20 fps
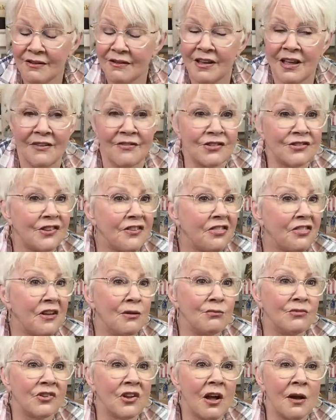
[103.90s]
give us a
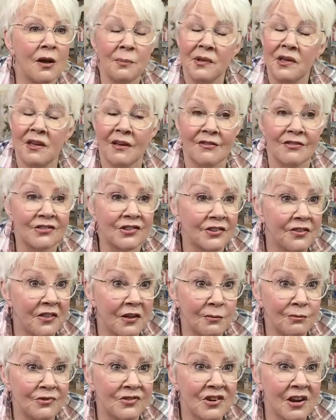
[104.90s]
thumbs up, give us a
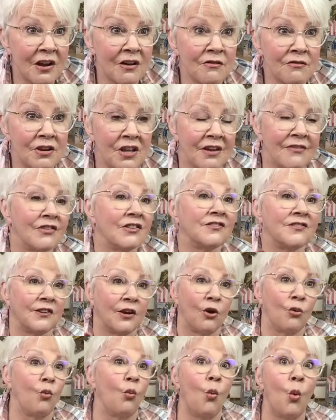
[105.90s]
thumbs down, give us
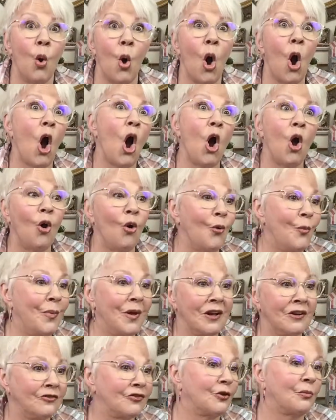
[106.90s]
a whoa,
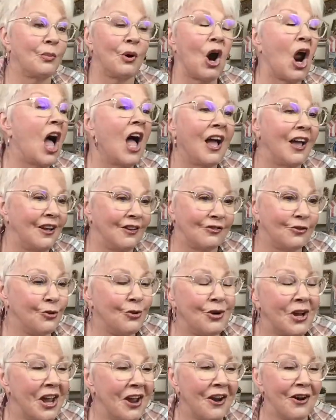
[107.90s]
big surprise. Who
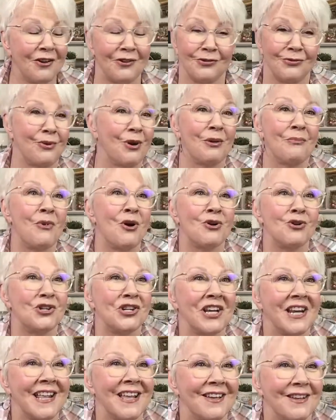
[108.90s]
cares what emoji
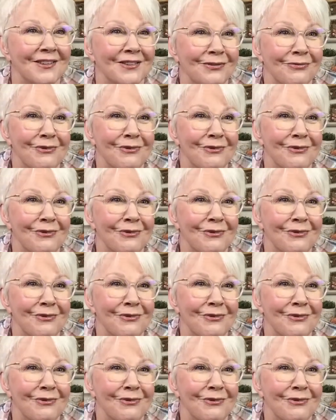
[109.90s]
it is?